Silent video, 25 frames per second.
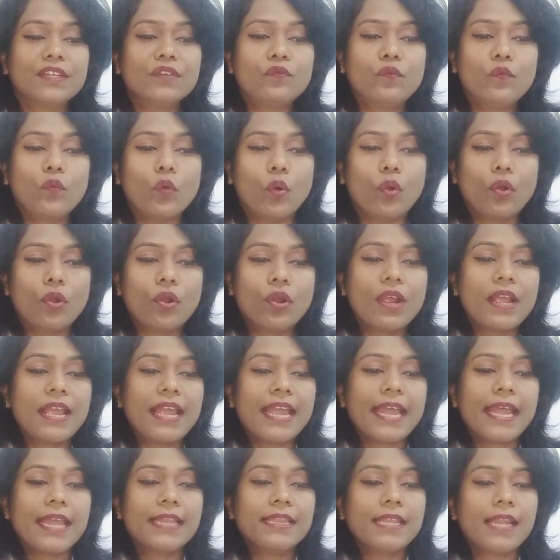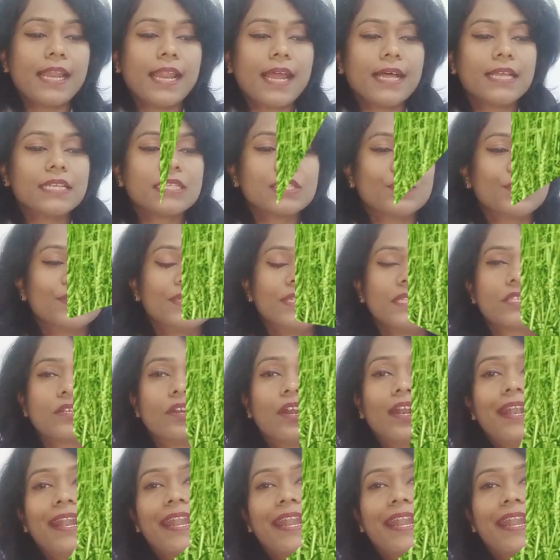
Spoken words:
in 4. And the last one is called